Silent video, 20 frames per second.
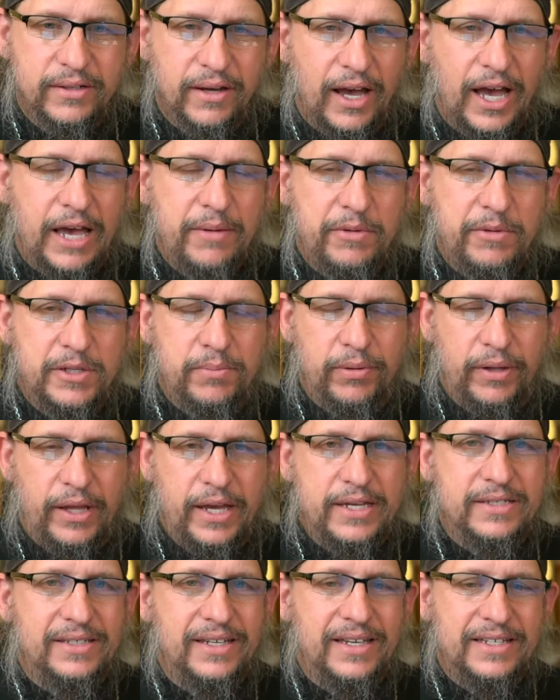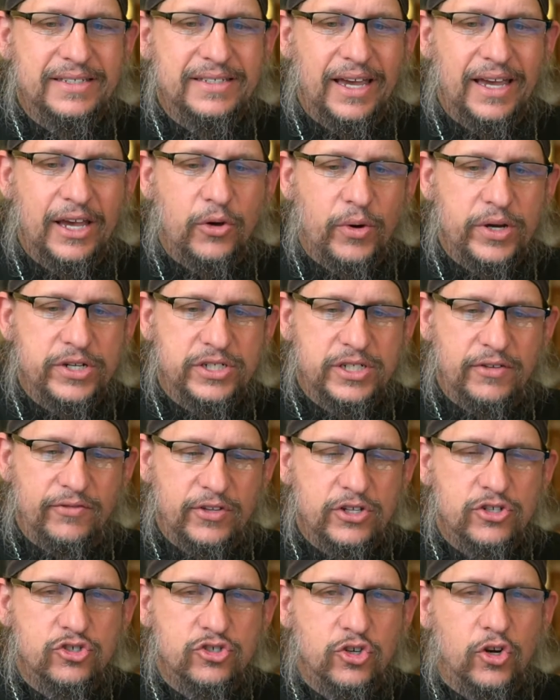time and place, is a question of
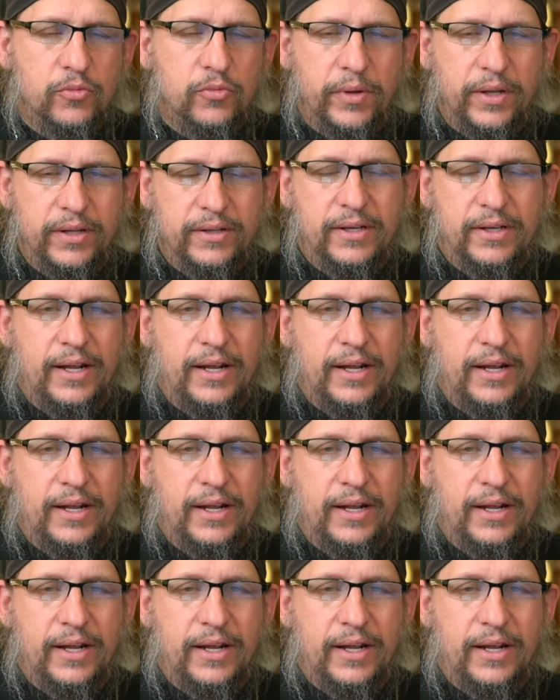discernment.